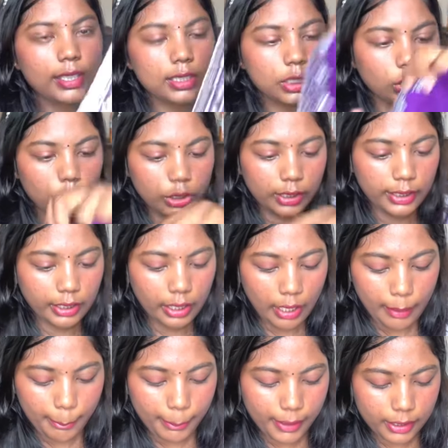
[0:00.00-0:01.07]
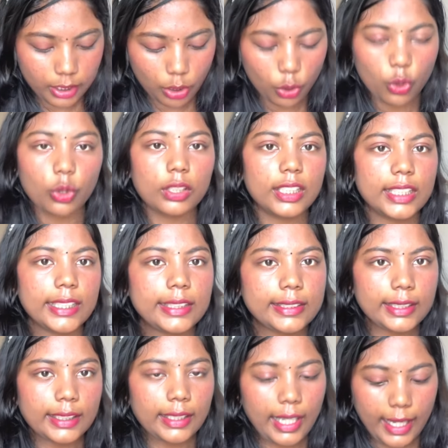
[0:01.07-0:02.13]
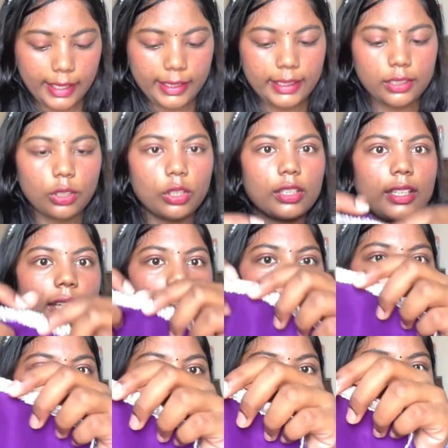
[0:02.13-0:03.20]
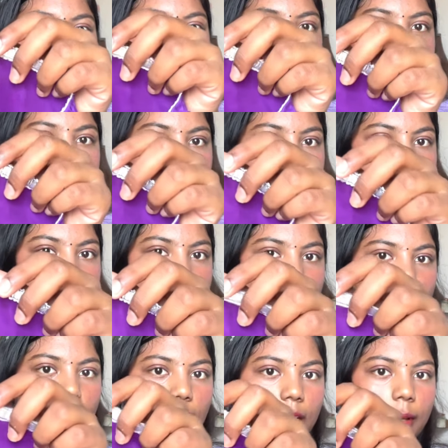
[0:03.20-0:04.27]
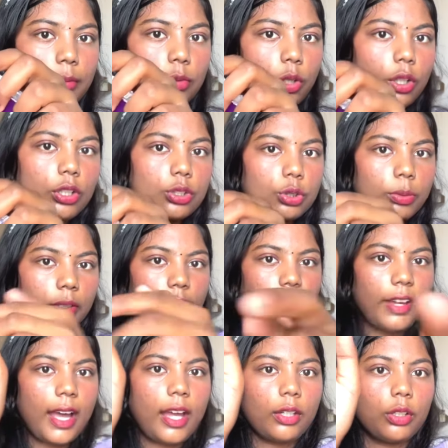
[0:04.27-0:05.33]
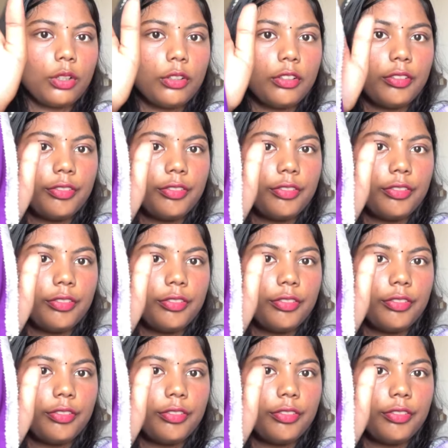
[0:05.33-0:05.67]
is good but the only thing I did not like is this thing I'm not super fan of